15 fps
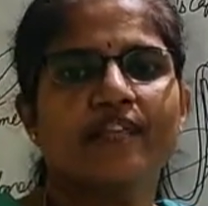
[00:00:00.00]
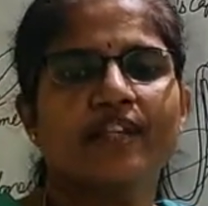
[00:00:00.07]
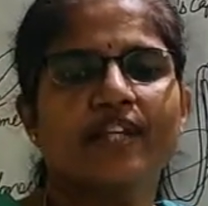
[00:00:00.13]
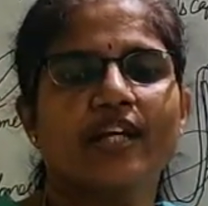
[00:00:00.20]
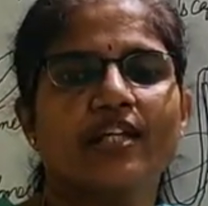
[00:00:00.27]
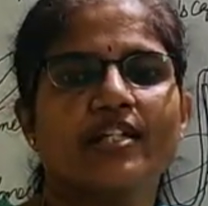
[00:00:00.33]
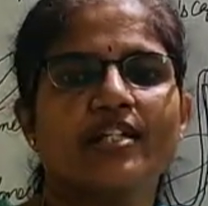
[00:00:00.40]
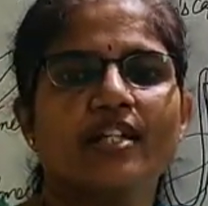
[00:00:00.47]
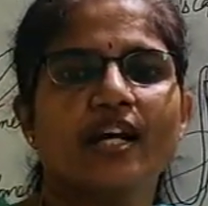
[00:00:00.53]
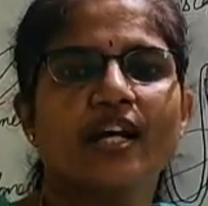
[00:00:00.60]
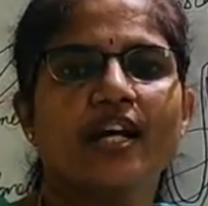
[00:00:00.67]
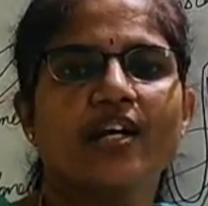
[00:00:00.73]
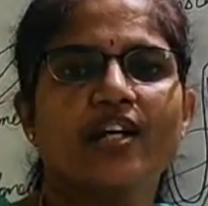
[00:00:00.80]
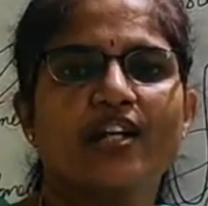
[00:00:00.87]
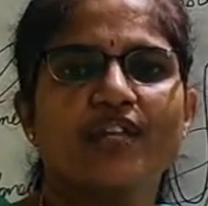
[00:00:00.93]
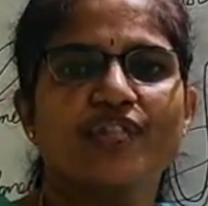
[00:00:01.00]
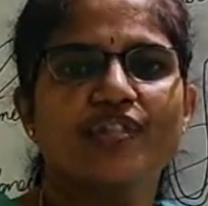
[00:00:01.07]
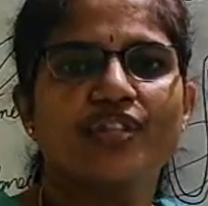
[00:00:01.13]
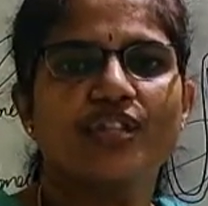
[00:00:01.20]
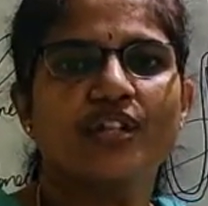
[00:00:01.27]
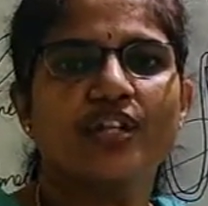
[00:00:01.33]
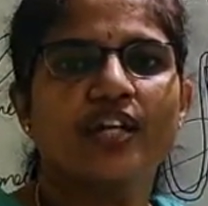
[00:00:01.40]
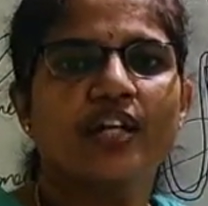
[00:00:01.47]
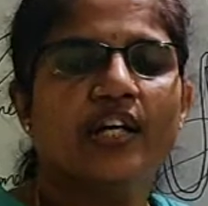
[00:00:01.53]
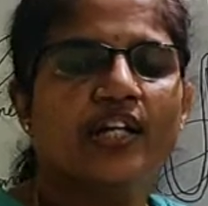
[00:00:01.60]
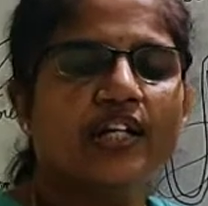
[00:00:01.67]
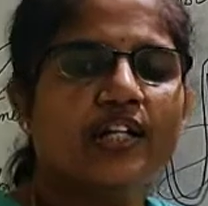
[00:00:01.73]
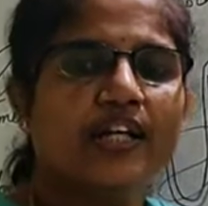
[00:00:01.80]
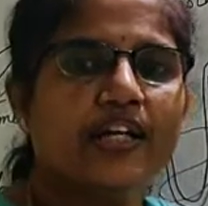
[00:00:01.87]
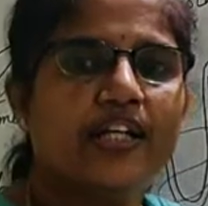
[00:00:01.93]
That is, artificial
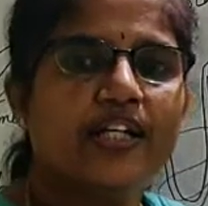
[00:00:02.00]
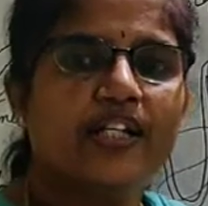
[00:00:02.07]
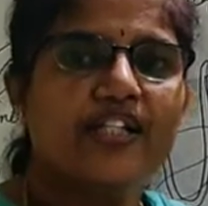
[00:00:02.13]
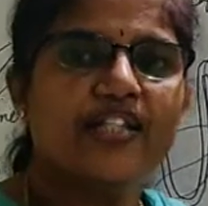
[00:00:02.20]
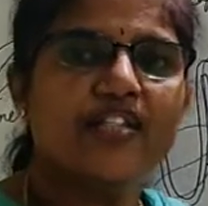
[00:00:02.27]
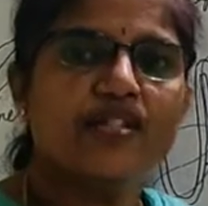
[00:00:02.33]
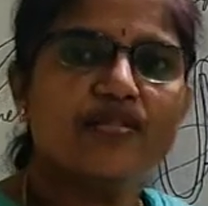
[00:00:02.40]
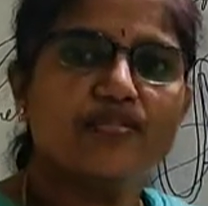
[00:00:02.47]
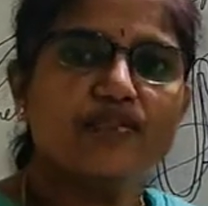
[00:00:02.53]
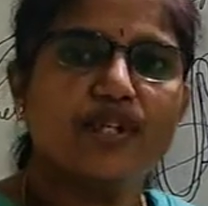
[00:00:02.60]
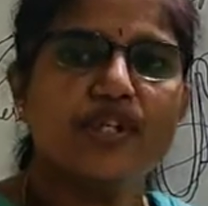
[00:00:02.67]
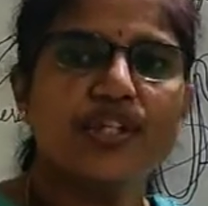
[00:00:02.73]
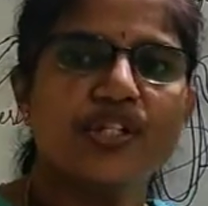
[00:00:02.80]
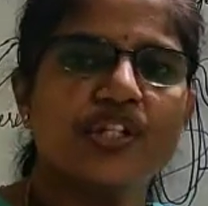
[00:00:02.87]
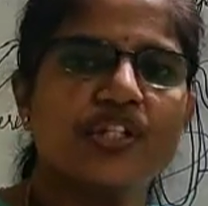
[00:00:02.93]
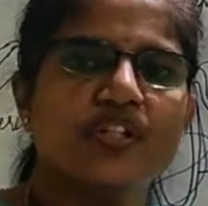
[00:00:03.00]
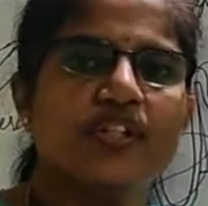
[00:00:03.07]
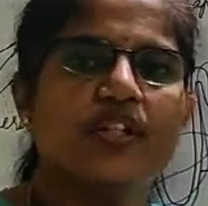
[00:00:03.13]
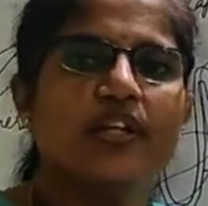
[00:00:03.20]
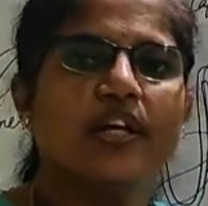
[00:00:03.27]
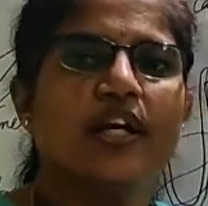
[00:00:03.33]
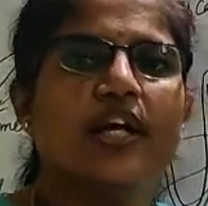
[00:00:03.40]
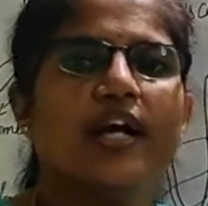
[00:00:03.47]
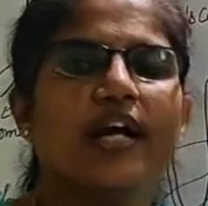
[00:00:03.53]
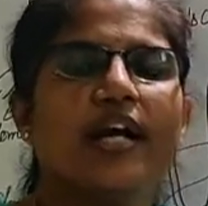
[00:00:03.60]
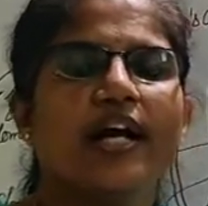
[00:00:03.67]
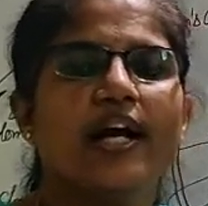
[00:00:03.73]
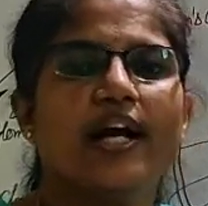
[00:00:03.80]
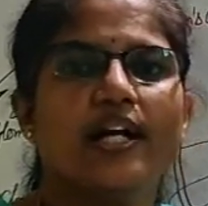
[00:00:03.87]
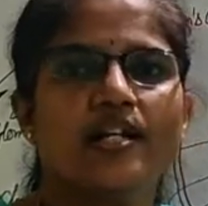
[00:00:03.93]
dialysis machine
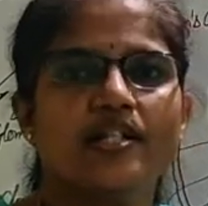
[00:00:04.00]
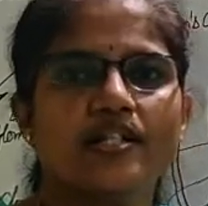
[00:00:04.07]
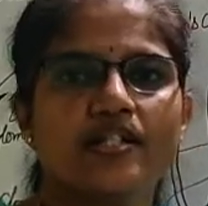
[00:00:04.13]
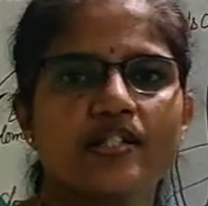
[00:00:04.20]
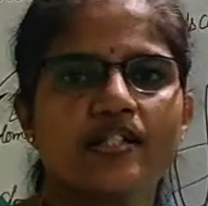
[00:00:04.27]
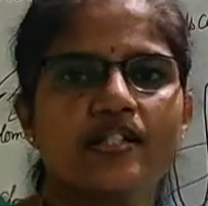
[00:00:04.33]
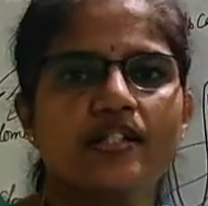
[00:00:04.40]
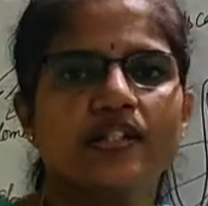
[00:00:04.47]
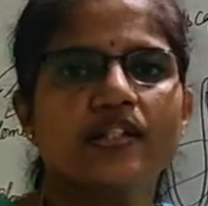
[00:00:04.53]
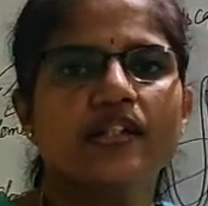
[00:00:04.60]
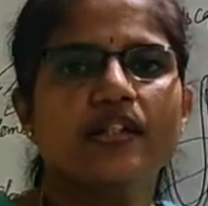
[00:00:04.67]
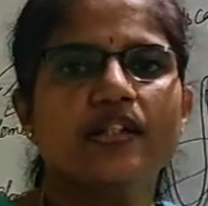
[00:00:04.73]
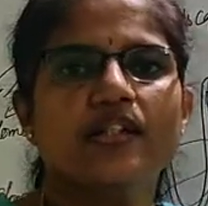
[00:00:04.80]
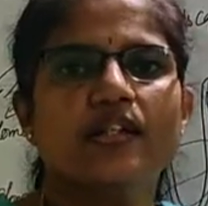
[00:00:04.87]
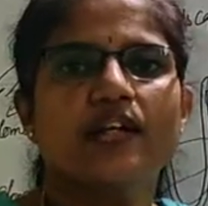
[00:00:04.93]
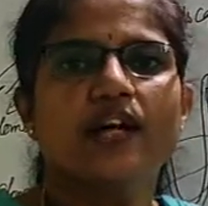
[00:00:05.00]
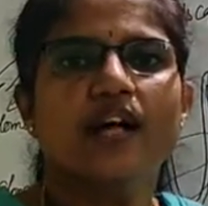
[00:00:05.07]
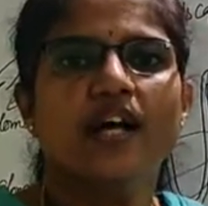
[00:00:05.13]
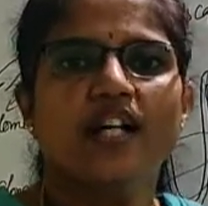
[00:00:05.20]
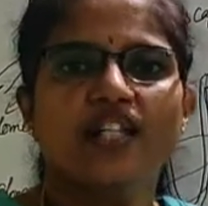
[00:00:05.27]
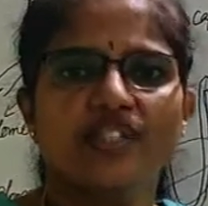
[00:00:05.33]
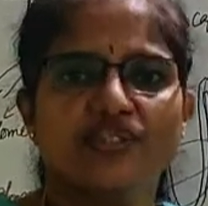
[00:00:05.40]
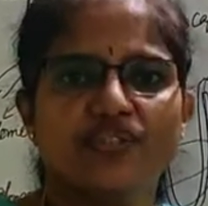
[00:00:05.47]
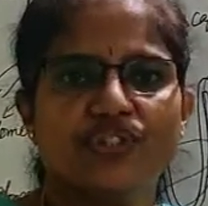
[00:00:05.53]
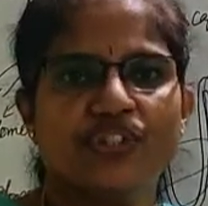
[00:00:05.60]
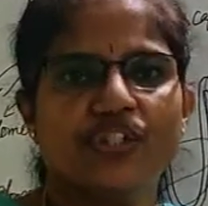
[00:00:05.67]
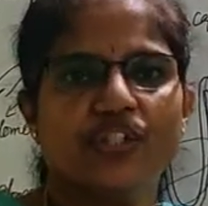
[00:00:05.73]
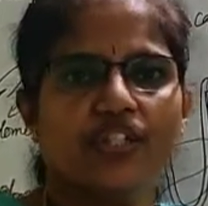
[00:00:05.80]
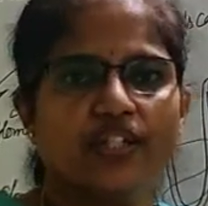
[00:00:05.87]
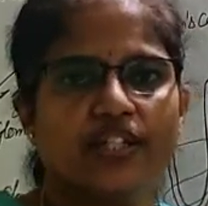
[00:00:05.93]
acts as a
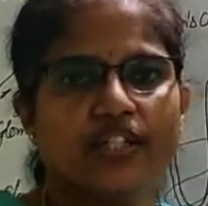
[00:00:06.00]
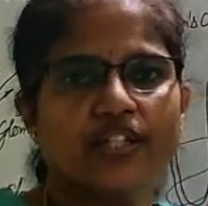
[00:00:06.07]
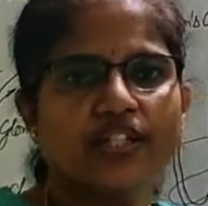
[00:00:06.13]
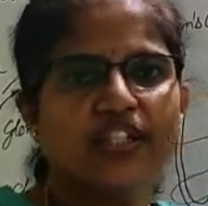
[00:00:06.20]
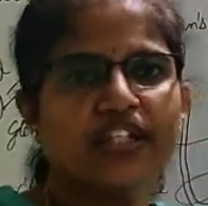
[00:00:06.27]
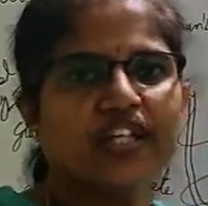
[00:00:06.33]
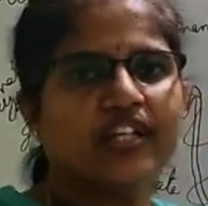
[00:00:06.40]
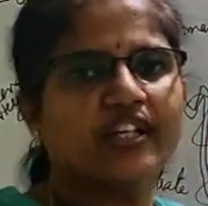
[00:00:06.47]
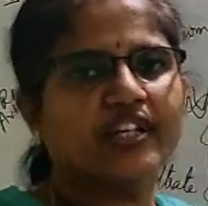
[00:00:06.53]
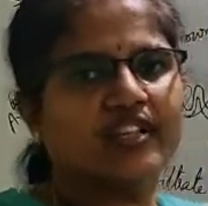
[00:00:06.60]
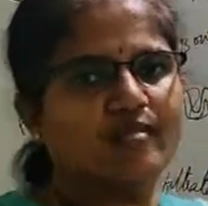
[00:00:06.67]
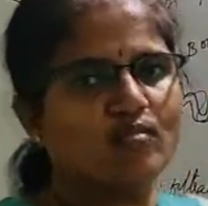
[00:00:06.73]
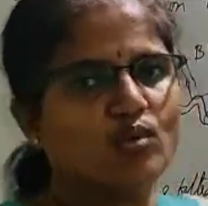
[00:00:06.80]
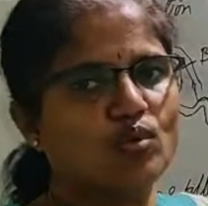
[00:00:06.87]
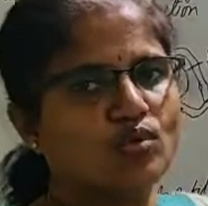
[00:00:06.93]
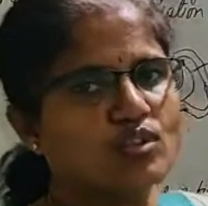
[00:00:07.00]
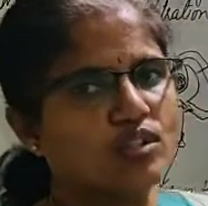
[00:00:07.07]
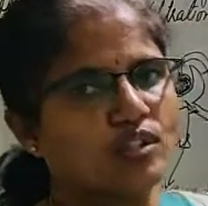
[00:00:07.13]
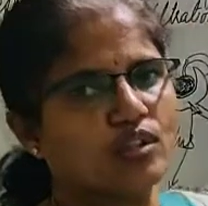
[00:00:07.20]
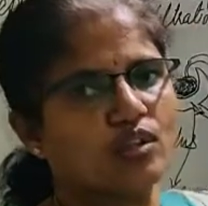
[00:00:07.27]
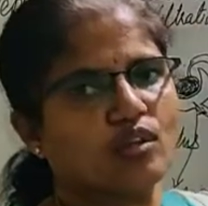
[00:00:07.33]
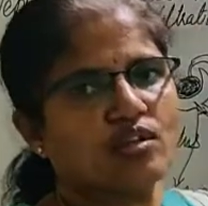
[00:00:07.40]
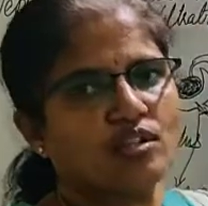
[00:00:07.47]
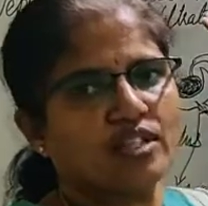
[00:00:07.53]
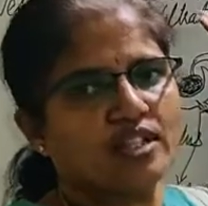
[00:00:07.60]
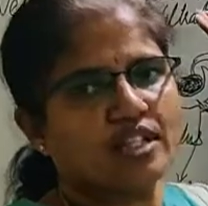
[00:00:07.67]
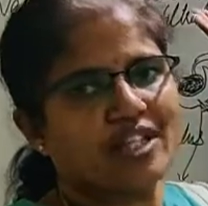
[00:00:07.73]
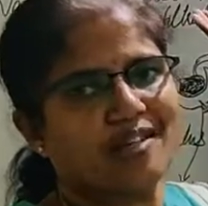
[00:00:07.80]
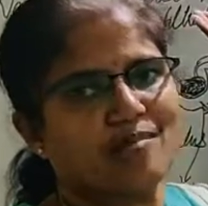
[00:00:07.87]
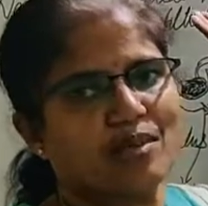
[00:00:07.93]
artificial kidney and removes the
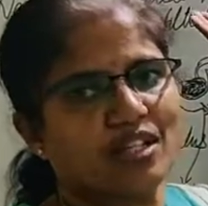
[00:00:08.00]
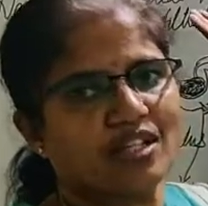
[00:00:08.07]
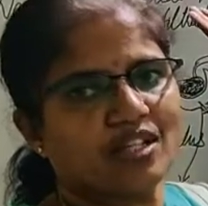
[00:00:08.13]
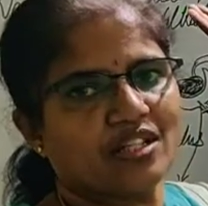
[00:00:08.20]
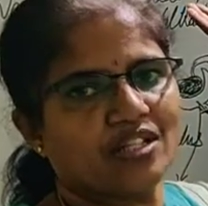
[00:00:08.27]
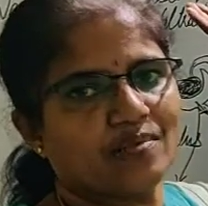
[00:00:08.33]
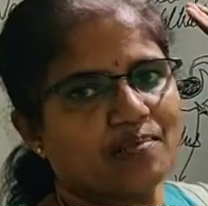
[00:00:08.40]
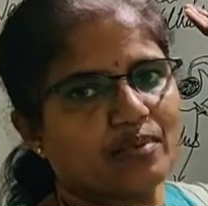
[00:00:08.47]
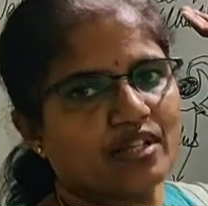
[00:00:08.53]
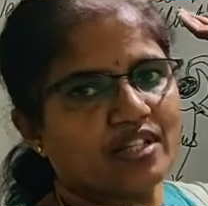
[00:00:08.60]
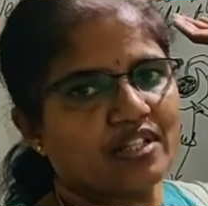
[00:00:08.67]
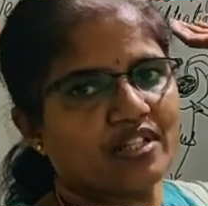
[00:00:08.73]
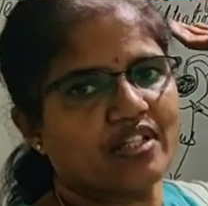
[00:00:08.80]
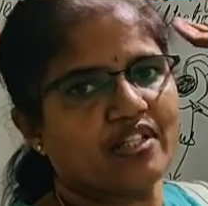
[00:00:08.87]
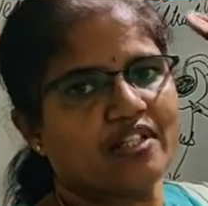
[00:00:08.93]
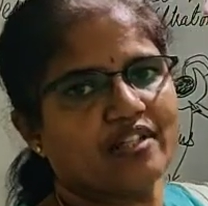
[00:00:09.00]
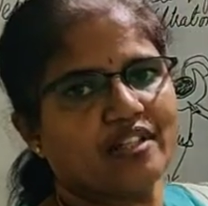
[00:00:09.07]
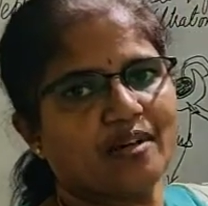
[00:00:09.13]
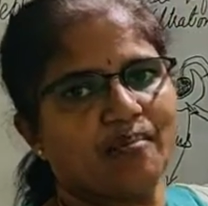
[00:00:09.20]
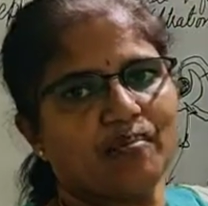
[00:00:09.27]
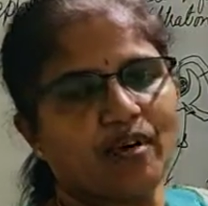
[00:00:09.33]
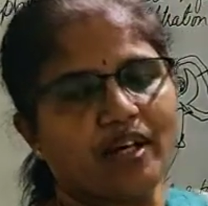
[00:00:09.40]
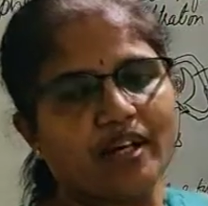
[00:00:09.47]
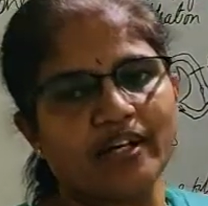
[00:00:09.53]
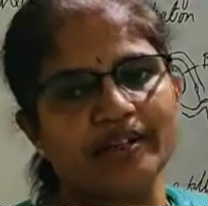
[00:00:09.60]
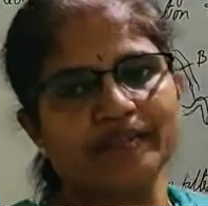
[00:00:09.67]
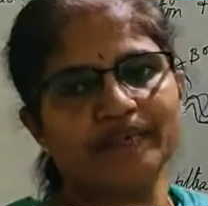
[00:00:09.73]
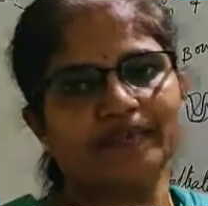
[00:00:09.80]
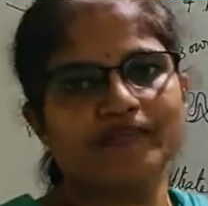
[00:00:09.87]
toxic chemicals present in the blood.